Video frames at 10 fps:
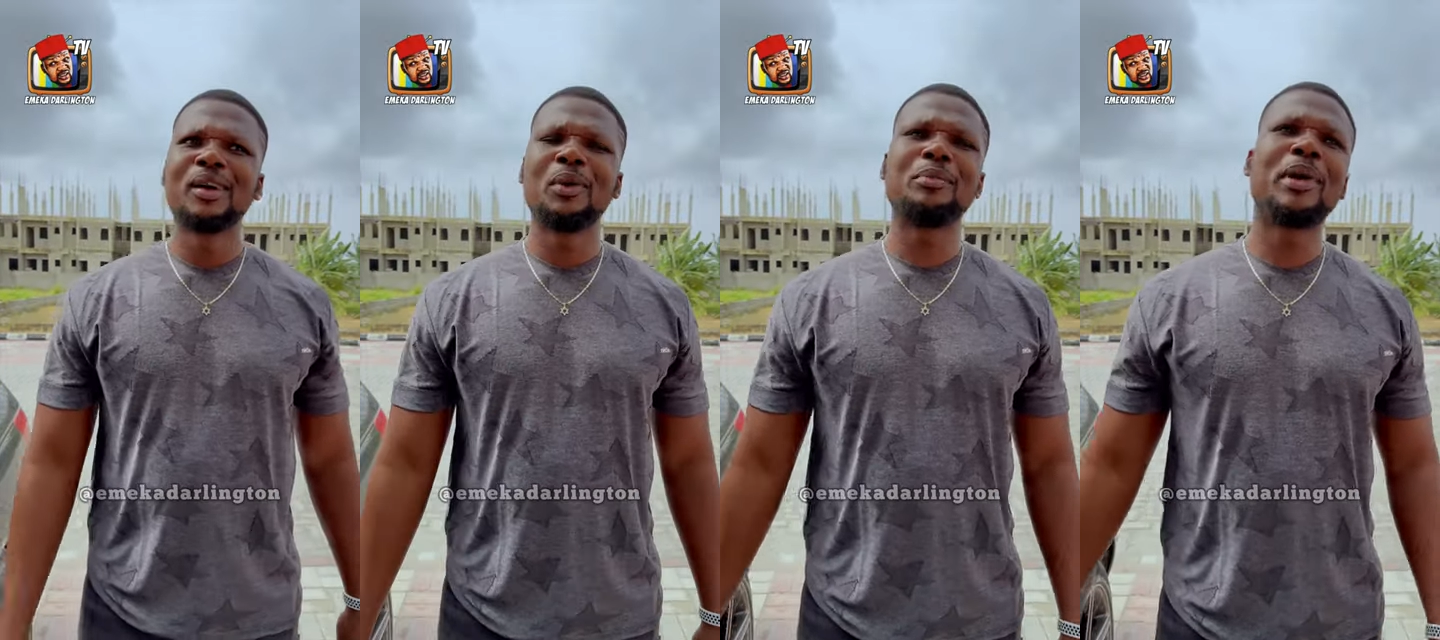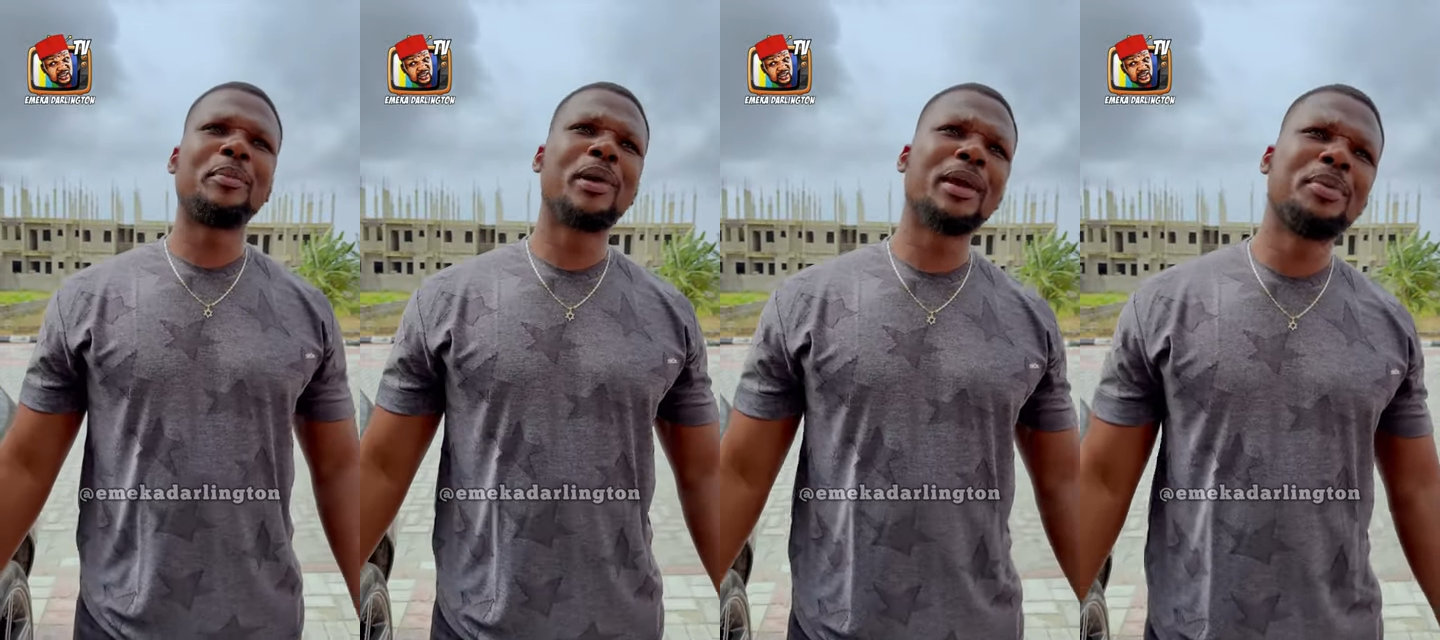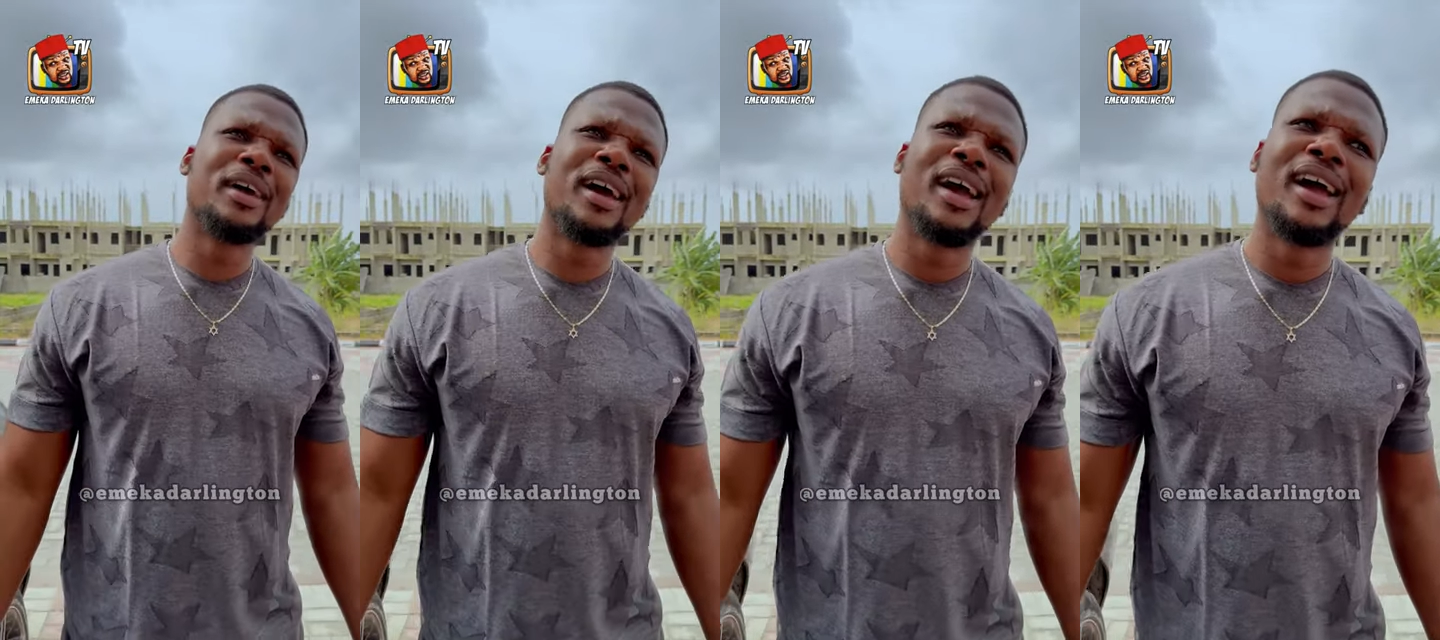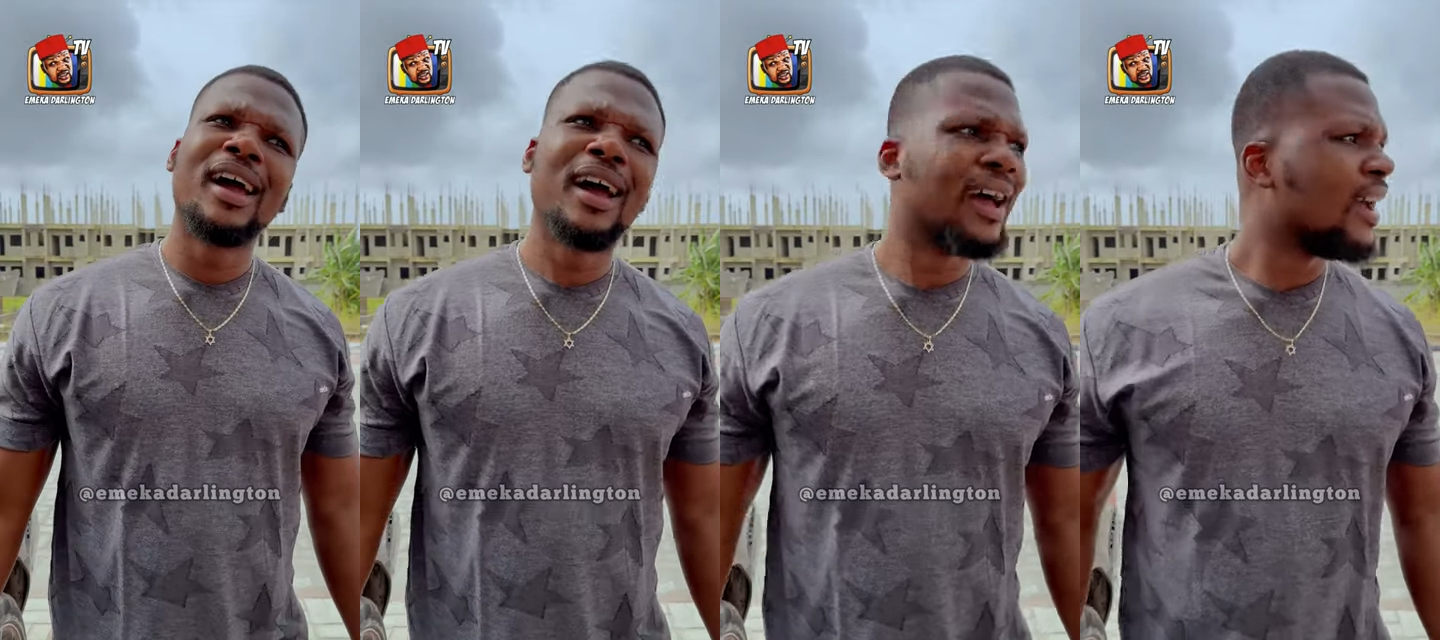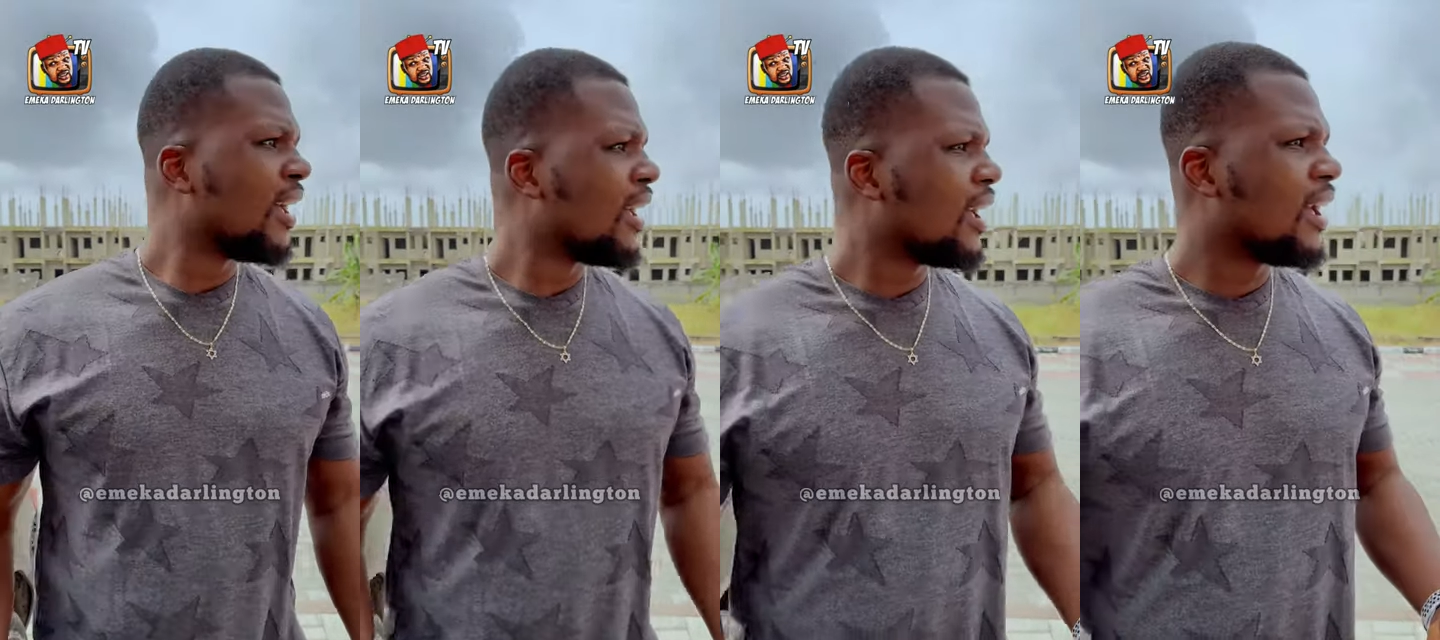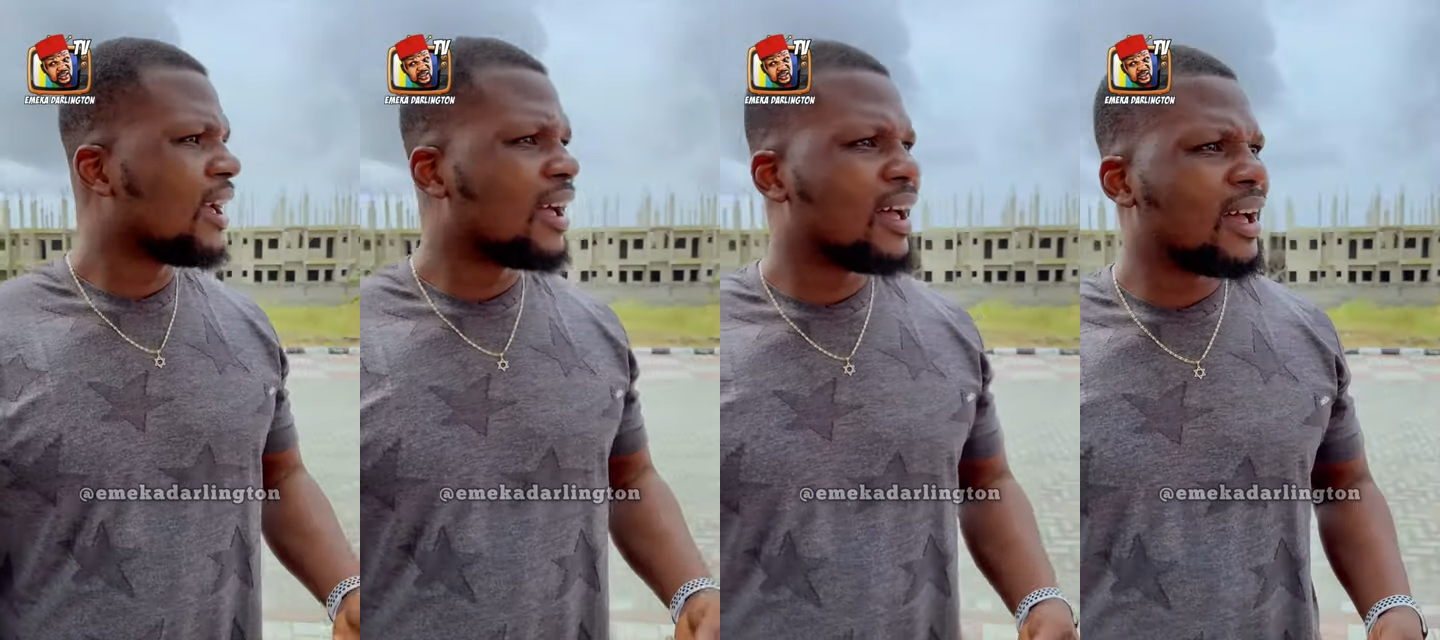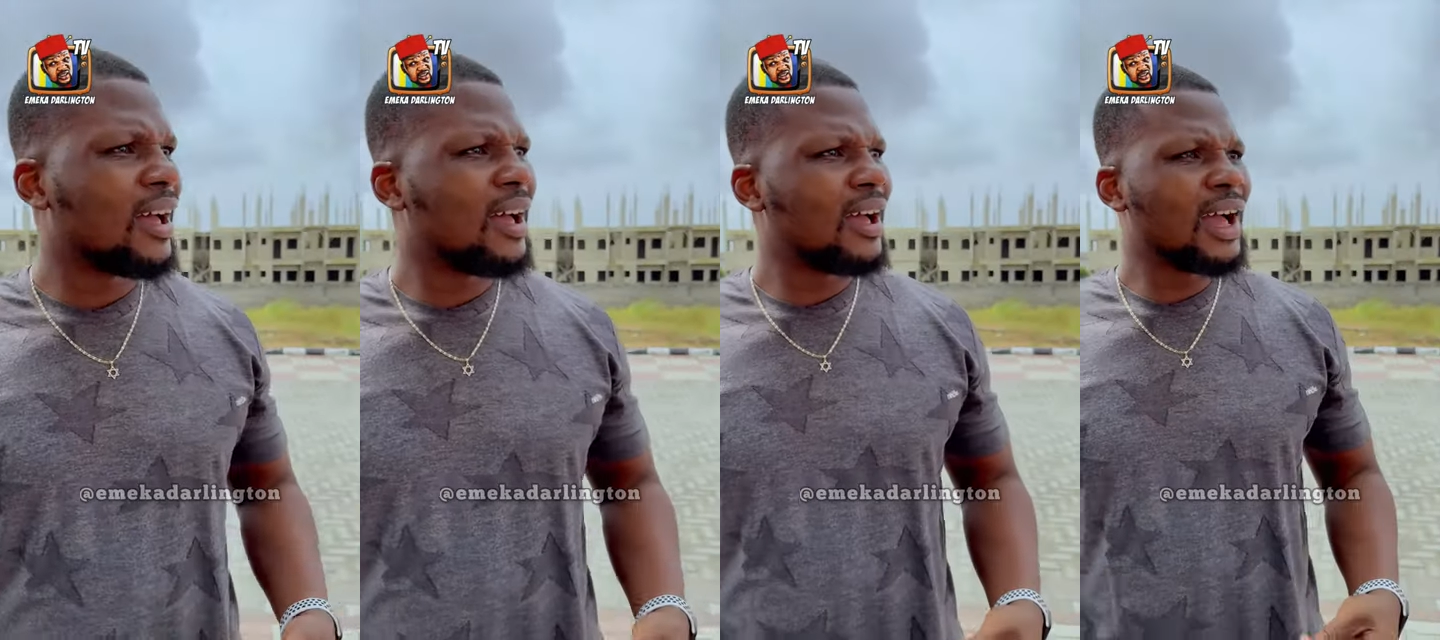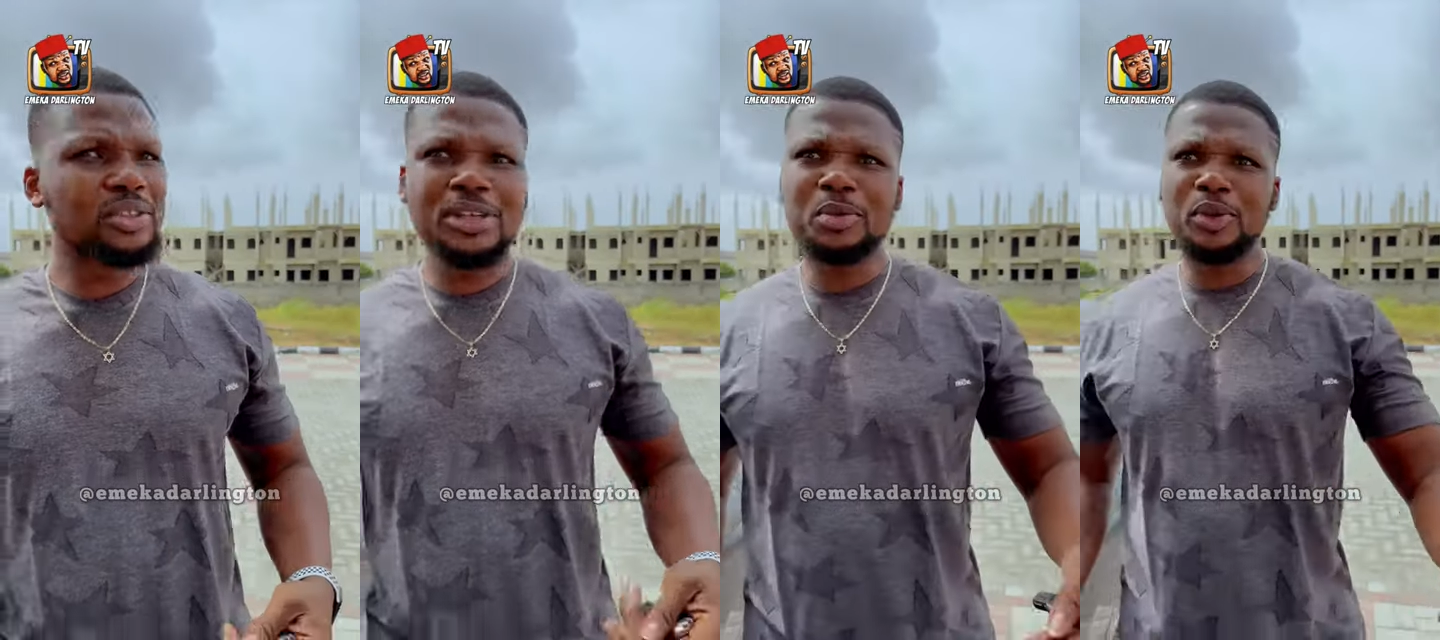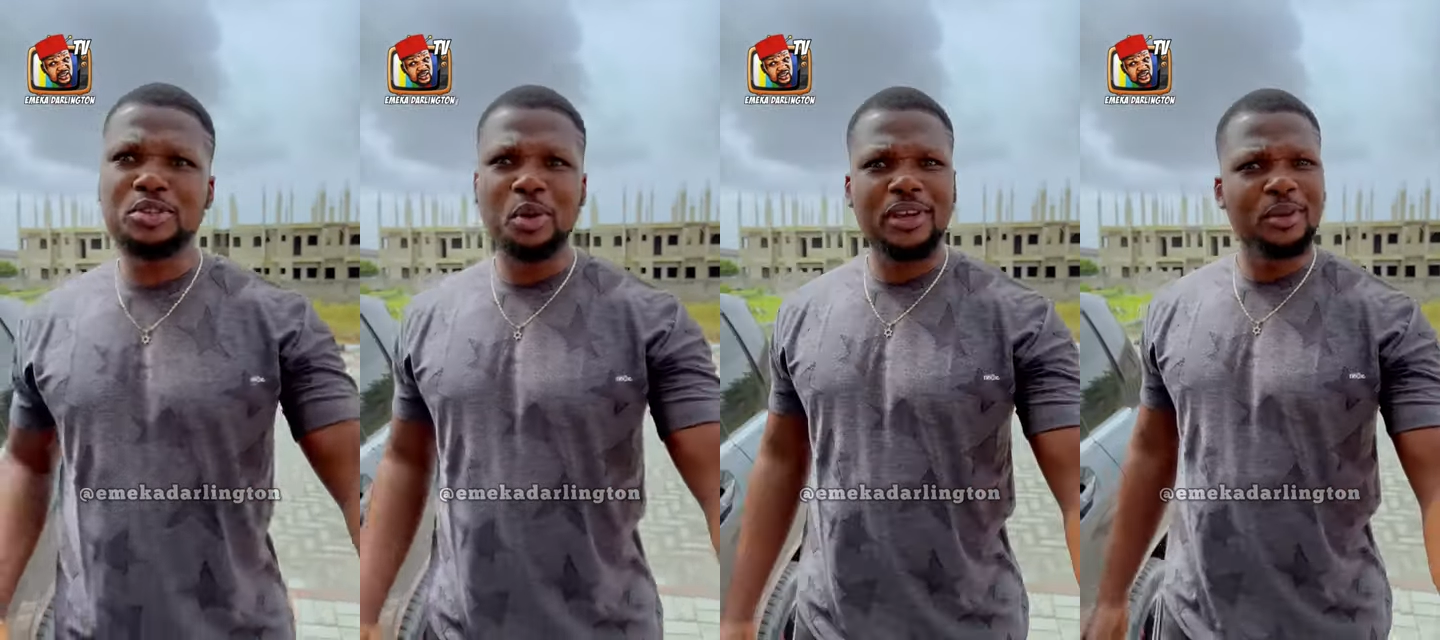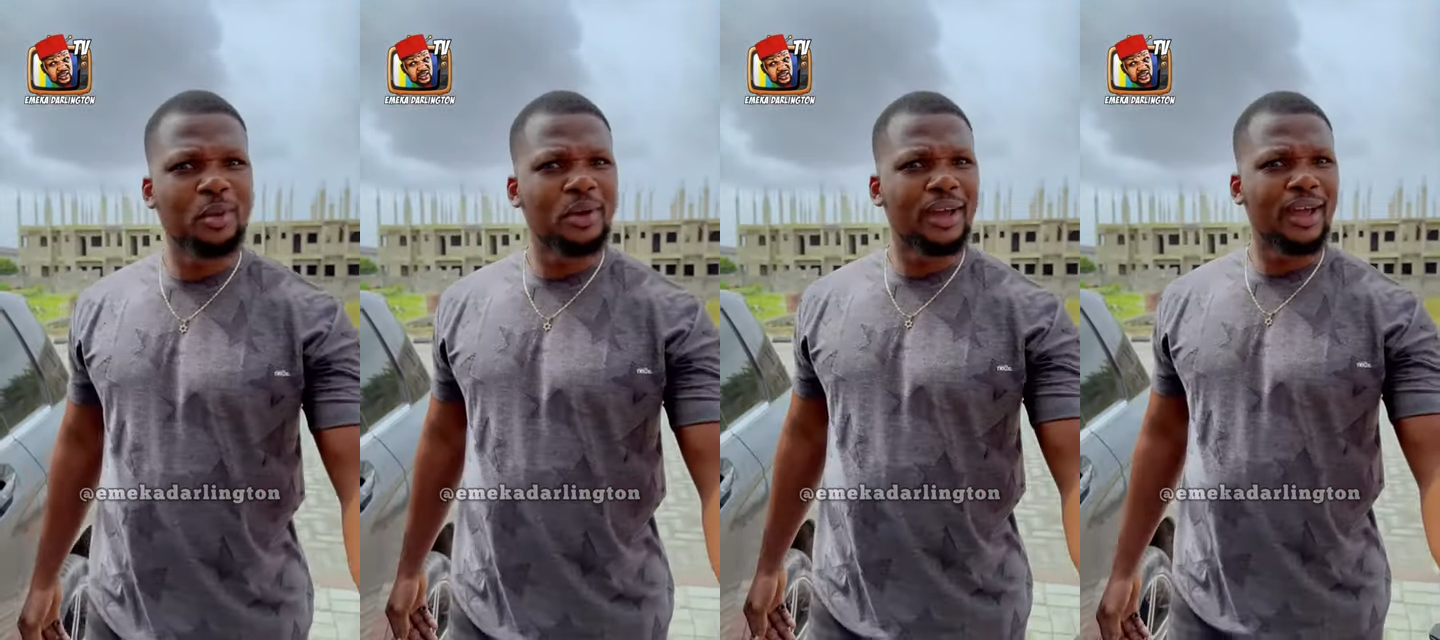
Wait, babe. I thought she was joking, no?